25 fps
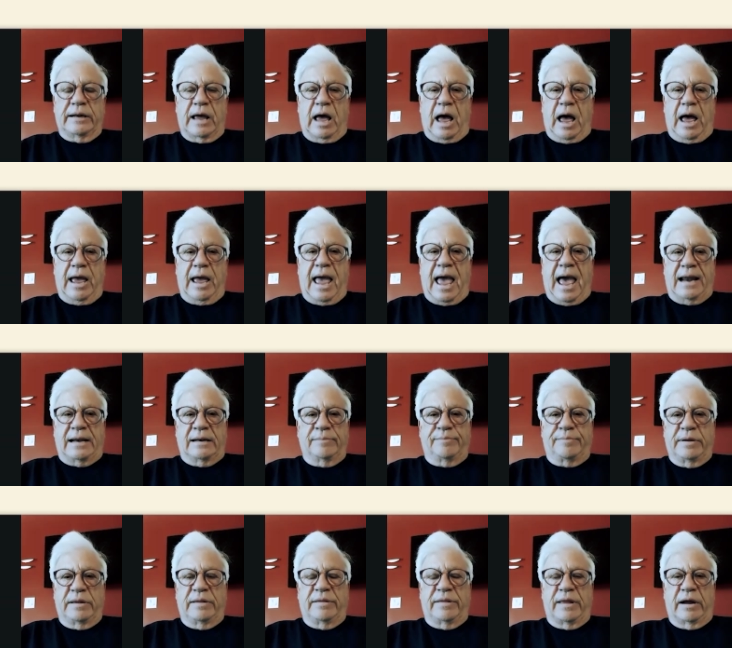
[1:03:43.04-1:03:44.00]
I hadn't
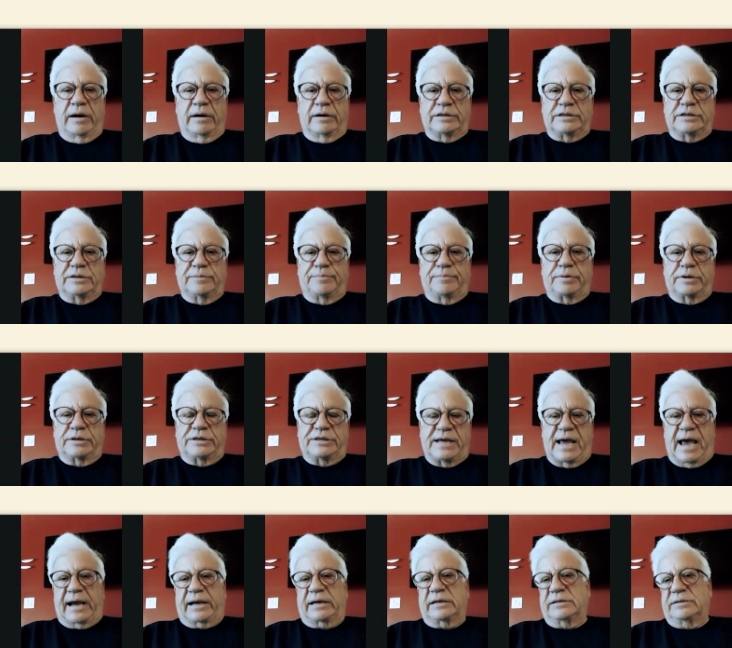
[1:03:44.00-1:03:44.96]
been there to
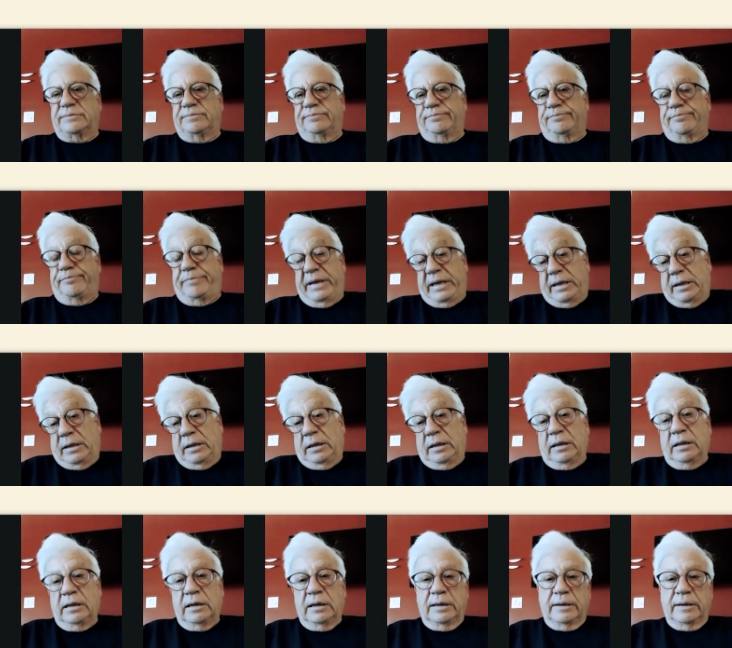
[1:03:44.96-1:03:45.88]
protect Bill.